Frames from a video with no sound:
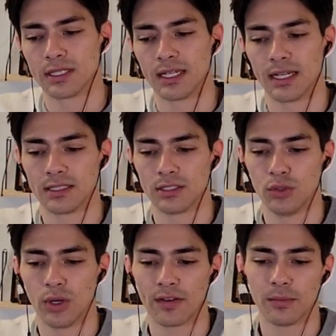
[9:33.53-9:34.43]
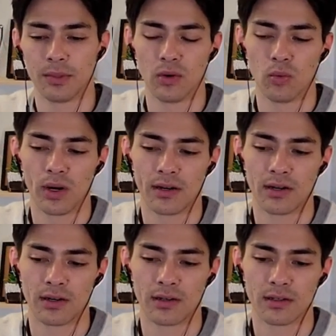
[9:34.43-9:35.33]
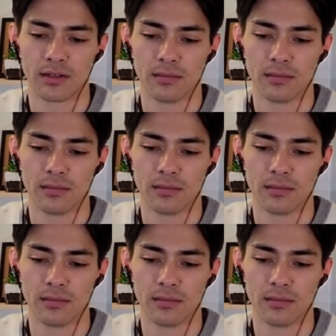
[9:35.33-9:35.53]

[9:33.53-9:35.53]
that you have to be aware